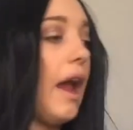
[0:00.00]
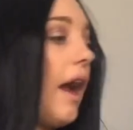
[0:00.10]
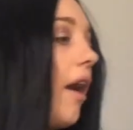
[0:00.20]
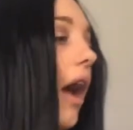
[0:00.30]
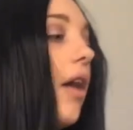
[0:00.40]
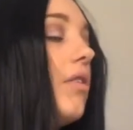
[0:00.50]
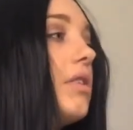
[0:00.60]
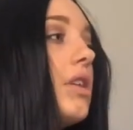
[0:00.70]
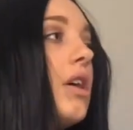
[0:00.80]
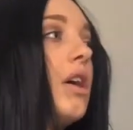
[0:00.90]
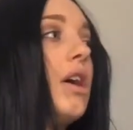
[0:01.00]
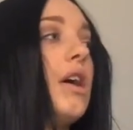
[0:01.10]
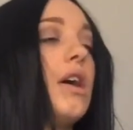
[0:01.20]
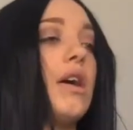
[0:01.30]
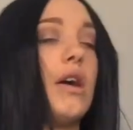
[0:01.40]
hair out.
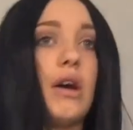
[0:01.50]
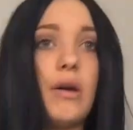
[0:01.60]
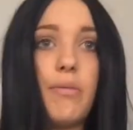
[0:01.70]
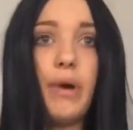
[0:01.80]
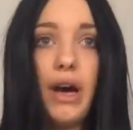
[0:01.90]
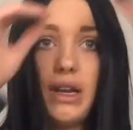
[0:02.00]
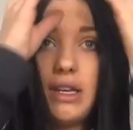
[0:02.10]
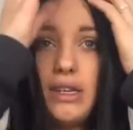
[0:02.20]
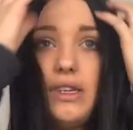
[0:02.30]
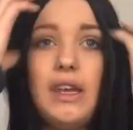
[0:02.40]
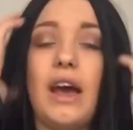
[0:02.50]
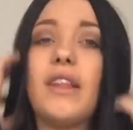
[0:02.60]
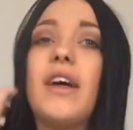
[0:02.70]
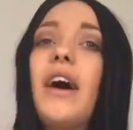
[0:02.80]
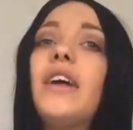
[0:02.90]
But yeah,
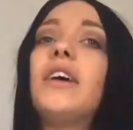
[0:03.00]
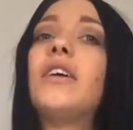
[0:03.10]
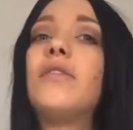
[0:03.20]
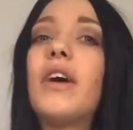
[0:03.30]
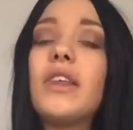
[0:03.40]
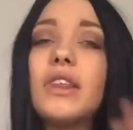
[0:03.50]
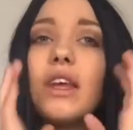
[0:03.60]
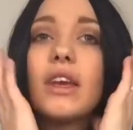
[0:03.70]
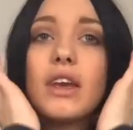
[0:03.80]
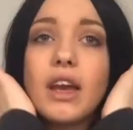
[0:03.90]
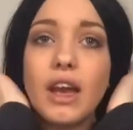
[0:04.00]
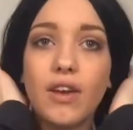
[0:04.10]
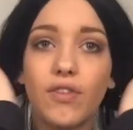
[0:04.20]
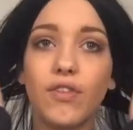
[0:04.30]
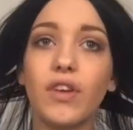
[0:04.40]
I think
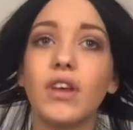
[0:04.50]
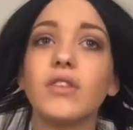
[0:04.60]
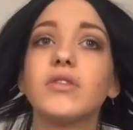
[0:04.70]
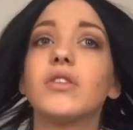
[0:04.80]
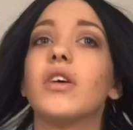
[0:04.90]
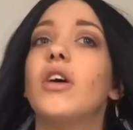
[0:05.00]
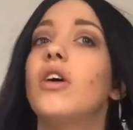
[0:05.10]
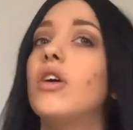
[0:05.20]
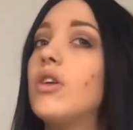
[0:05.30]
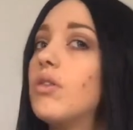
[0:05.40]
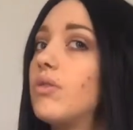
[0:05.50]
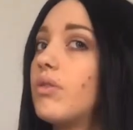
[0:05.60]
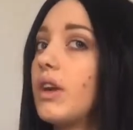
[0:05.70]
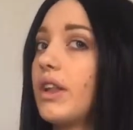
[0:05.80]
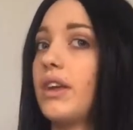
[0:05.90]
it feels
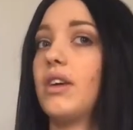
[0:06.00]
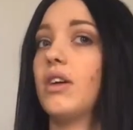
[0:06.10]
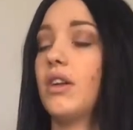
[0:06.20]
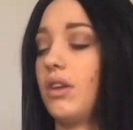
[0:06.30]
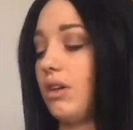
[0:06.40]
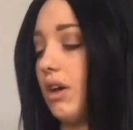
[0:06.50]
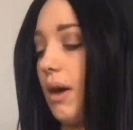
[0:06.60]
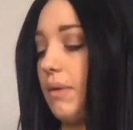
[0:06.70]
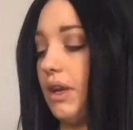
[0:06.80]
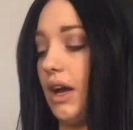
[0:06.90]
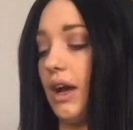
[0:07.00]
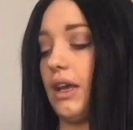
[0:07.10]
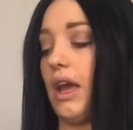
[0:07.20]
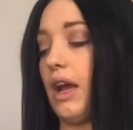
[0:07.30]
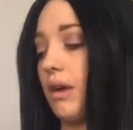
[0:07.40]
really good. I mean, I
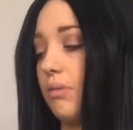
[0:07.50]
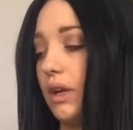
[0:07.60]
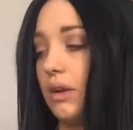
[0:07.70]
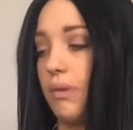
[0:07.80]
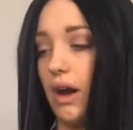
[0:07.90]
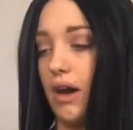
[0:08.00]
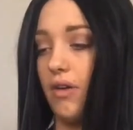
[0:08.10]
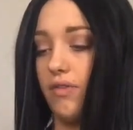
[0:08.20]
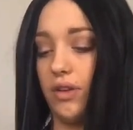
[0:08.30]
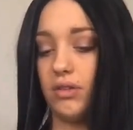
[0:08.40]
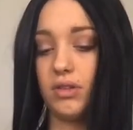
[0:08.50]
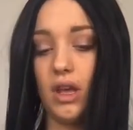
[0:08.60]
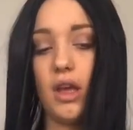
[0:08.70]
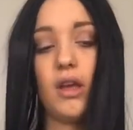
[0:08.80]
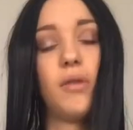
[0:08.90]
can't complain about how it feels,
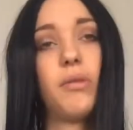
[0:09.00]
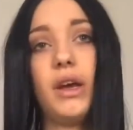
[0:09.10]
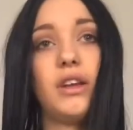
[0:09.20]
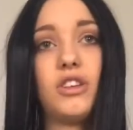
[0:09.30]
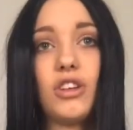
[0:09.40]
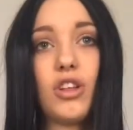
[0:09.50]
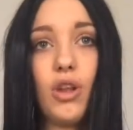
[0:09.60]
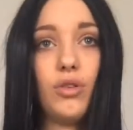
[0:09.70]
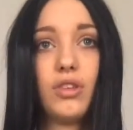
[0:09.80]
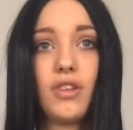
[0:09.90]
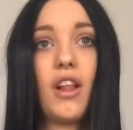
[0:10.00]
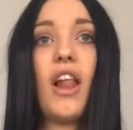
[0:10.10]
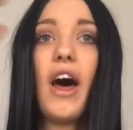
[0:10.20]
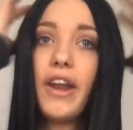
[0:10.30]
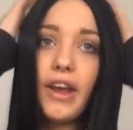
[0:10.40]
but it just loses a
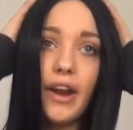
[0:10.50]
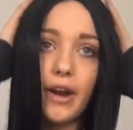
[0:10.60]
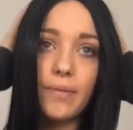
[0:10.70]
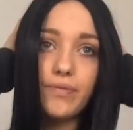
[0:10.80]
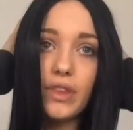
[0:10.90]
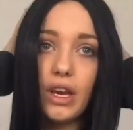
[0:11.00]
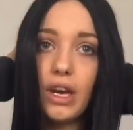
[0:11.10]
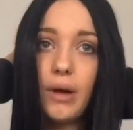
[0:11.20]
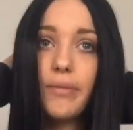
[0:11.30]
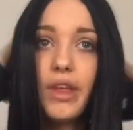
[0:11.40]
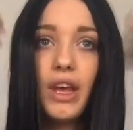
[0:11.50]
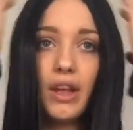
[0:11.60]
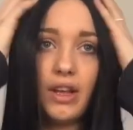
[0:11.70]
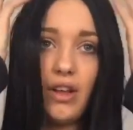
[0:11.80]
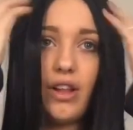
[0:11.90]
lot of hair.
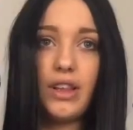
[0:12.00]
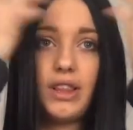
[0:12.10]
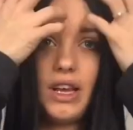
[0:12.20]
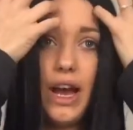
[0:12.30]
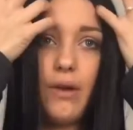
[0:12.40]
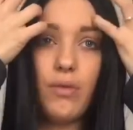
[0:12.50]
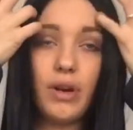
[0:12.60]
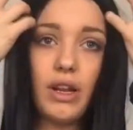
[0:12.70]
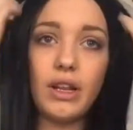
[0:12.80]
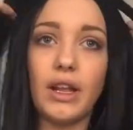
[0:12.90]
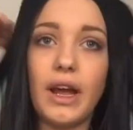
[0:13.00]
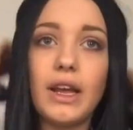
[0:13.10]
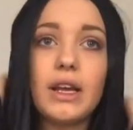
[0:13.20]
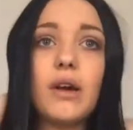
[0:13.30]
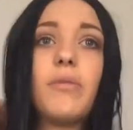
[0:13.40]
Only thing I wouldn't
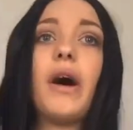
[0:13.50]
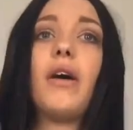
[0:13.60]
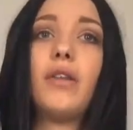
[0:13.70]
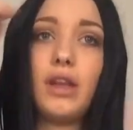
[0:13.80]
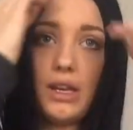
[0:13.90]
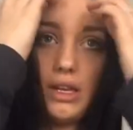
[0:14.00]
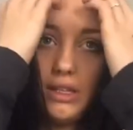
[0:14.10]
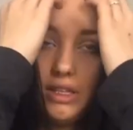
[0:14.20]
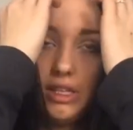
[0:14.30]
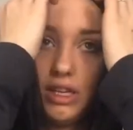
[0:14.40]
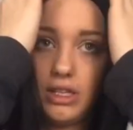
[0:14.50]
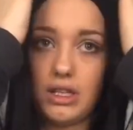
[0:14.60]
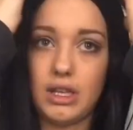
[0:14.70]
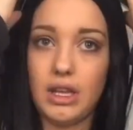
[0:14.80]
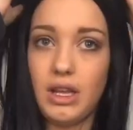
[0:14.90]
like about it is just,